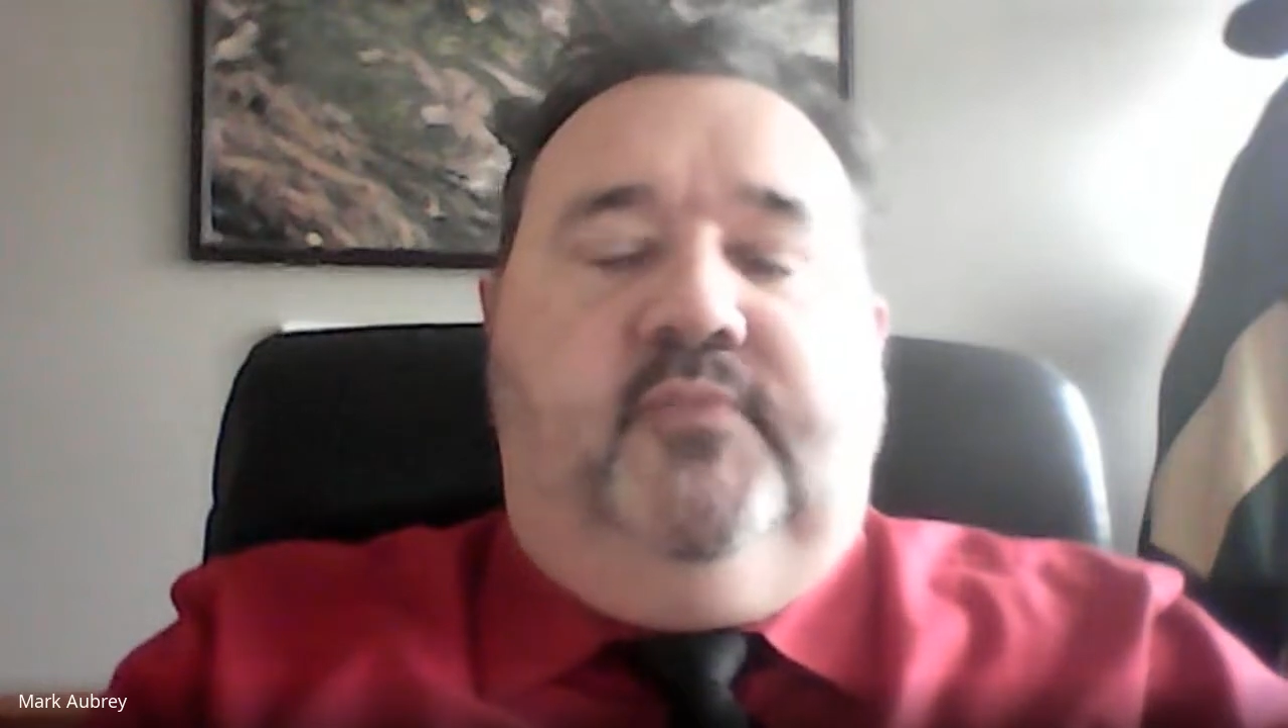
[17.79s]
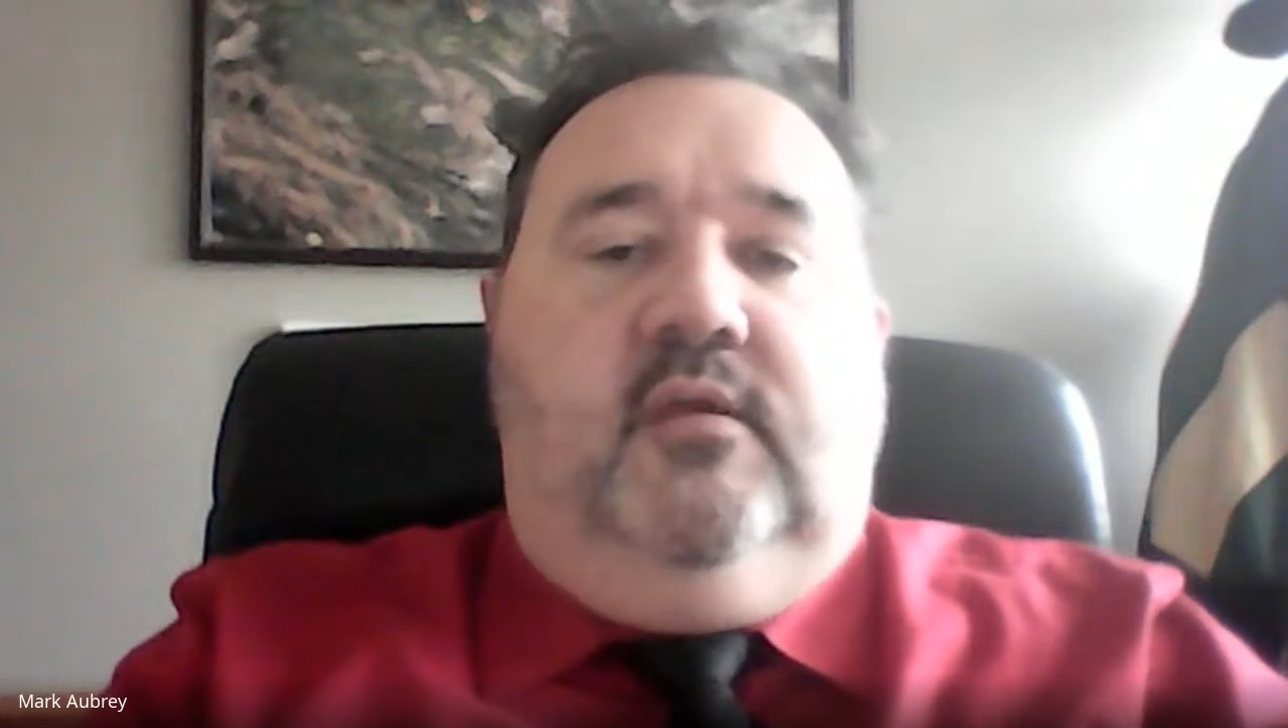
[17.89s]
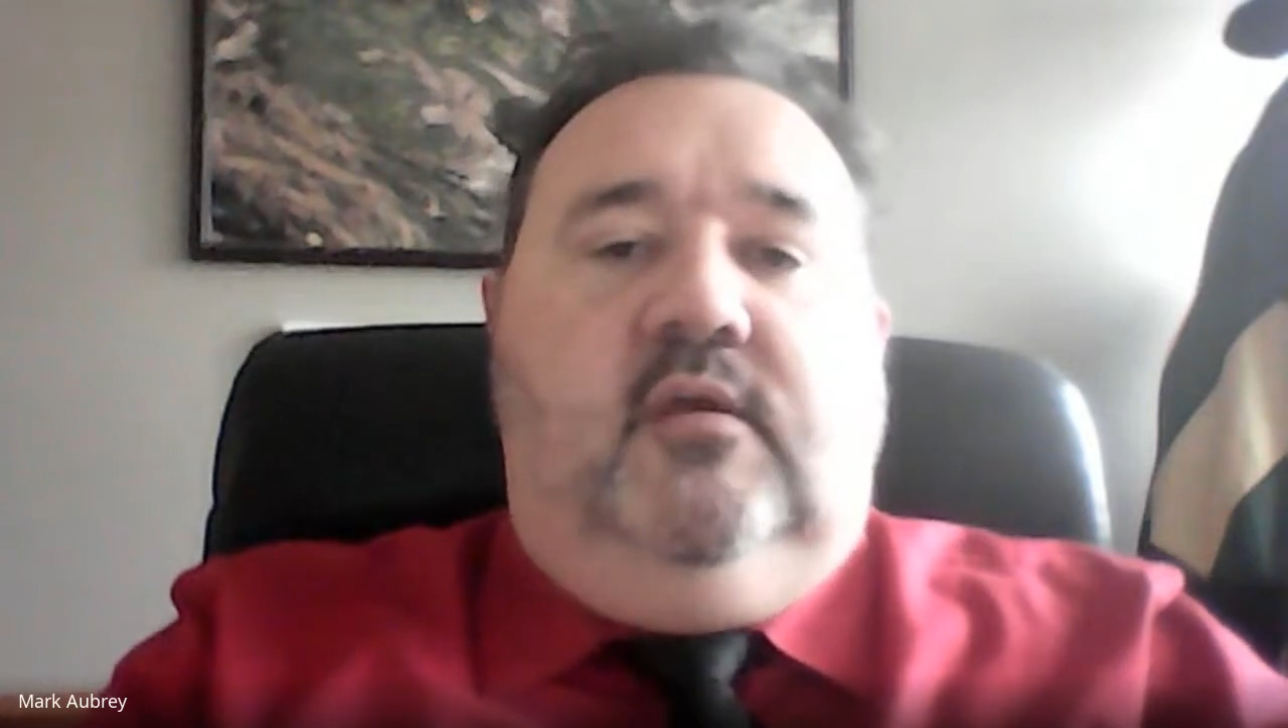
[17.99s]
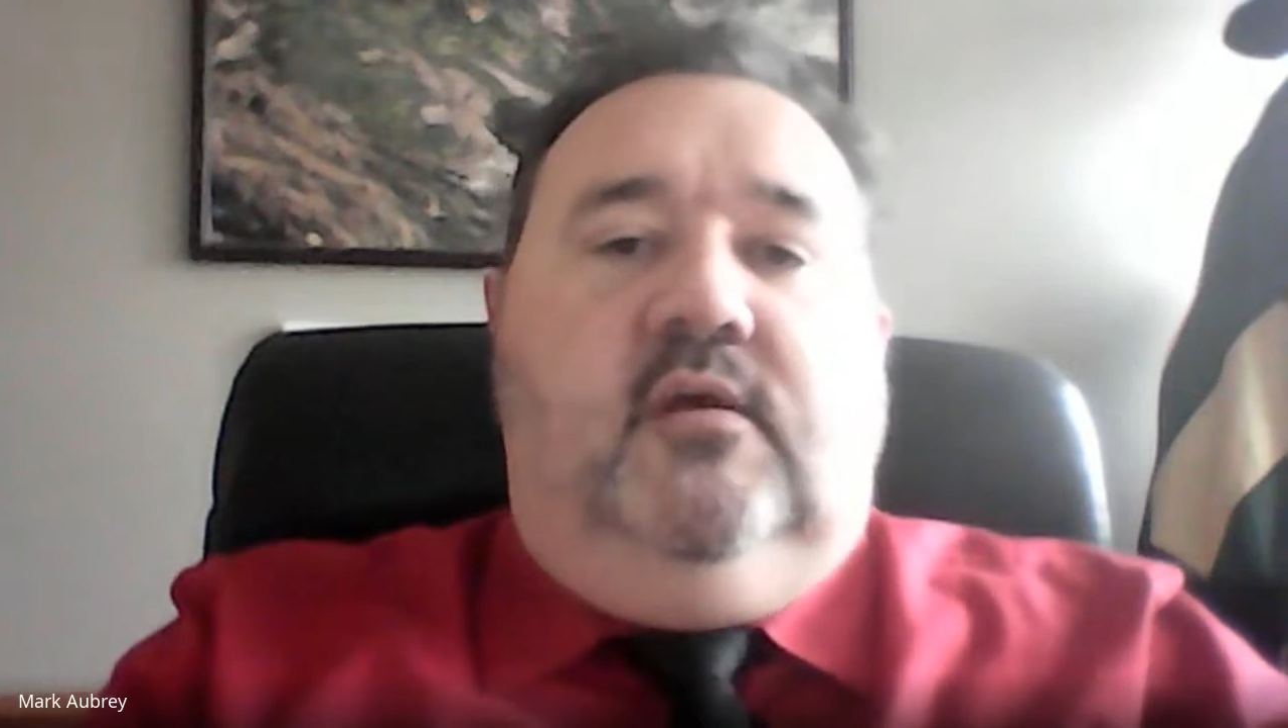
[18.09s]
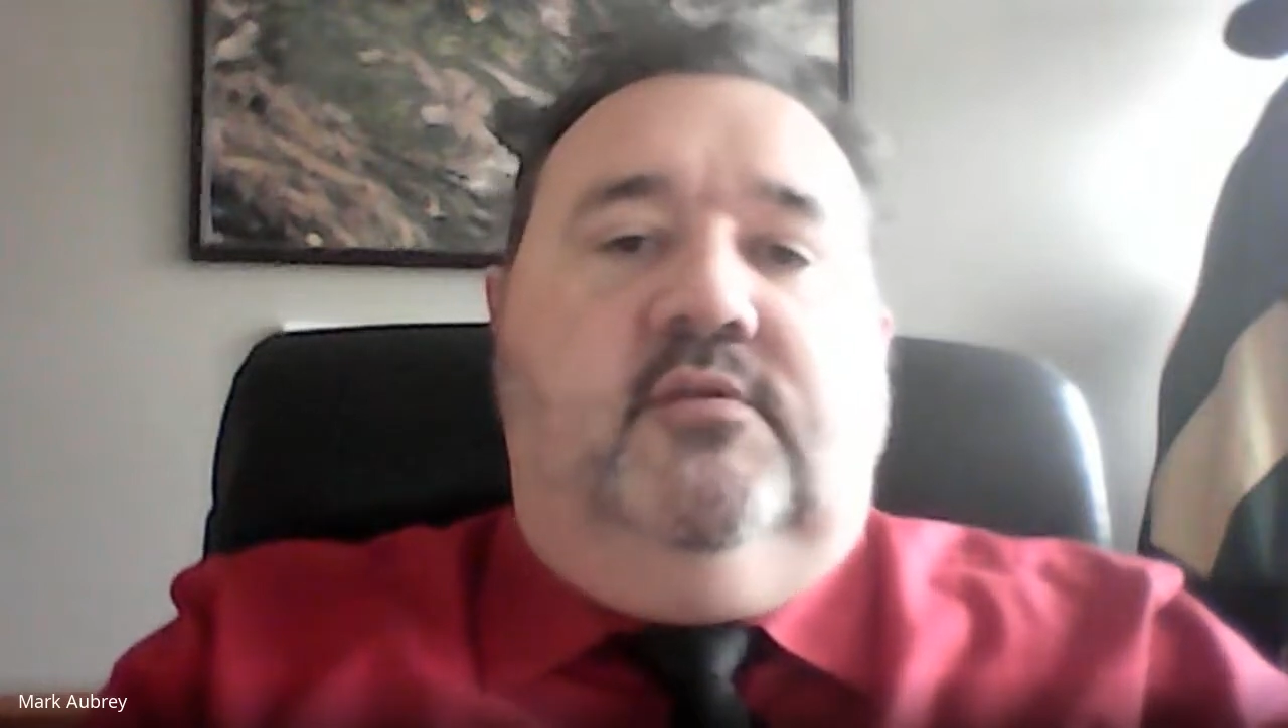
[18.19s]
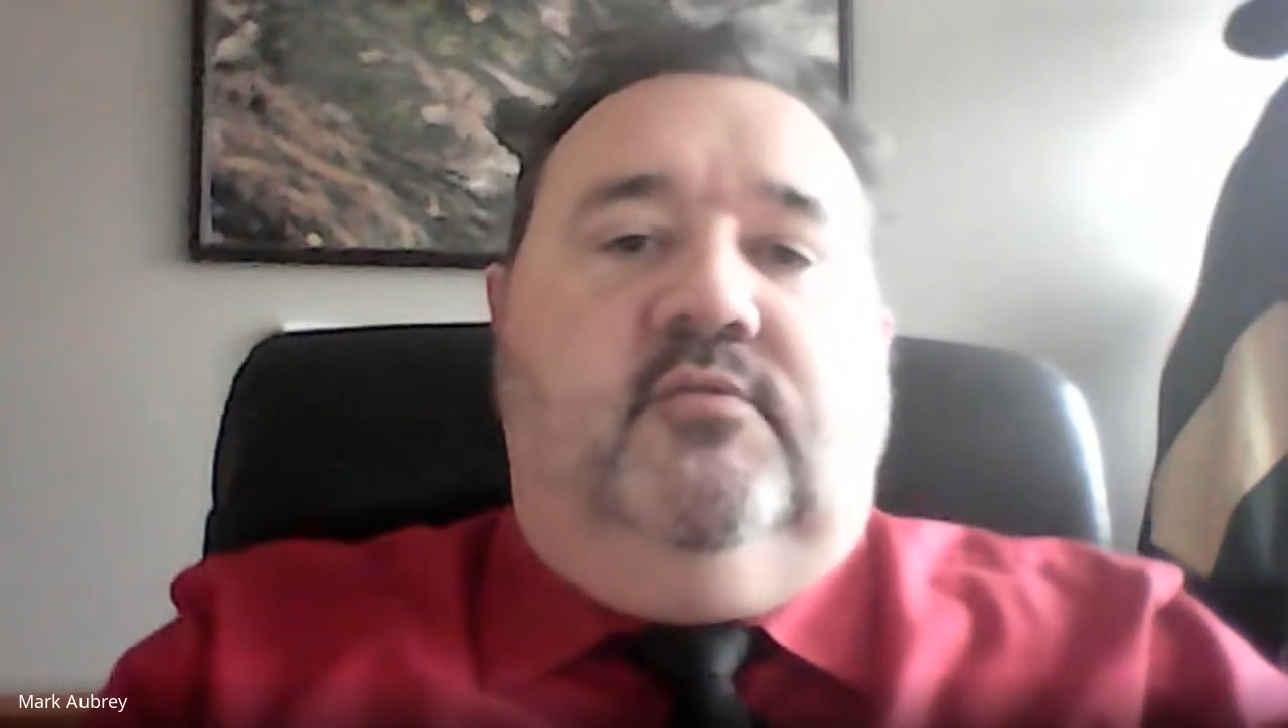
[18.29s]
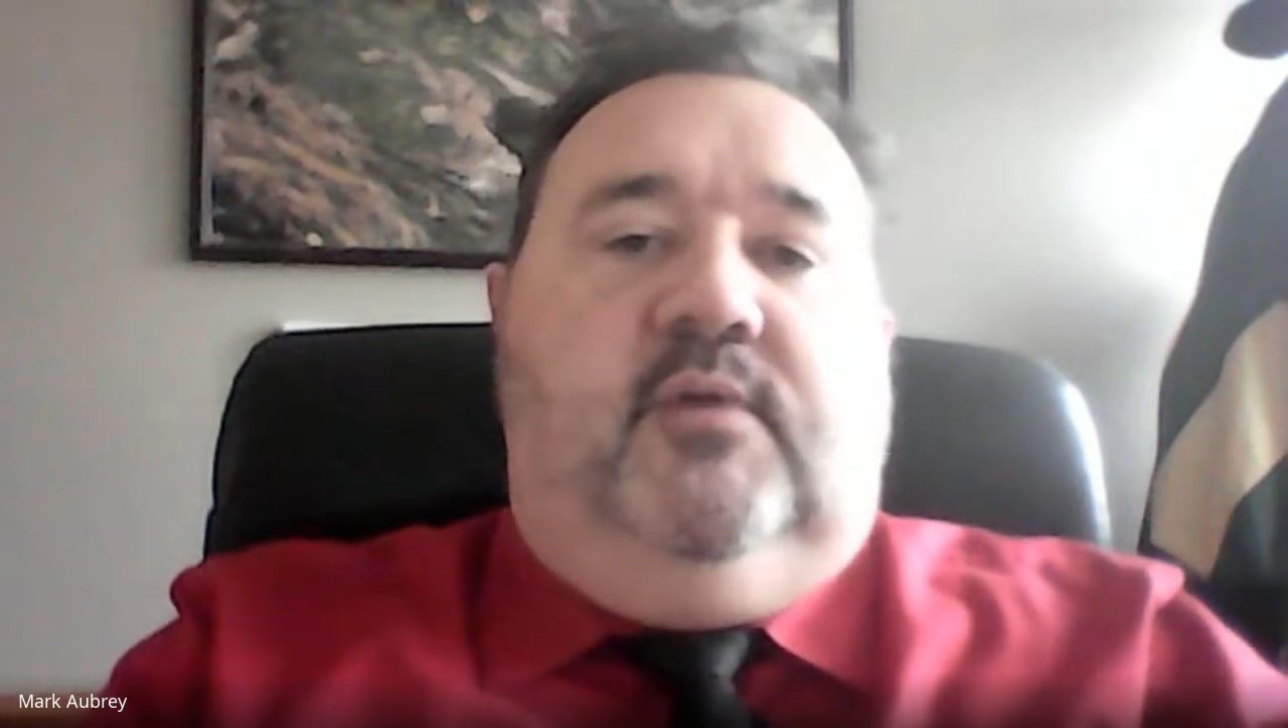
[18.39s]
So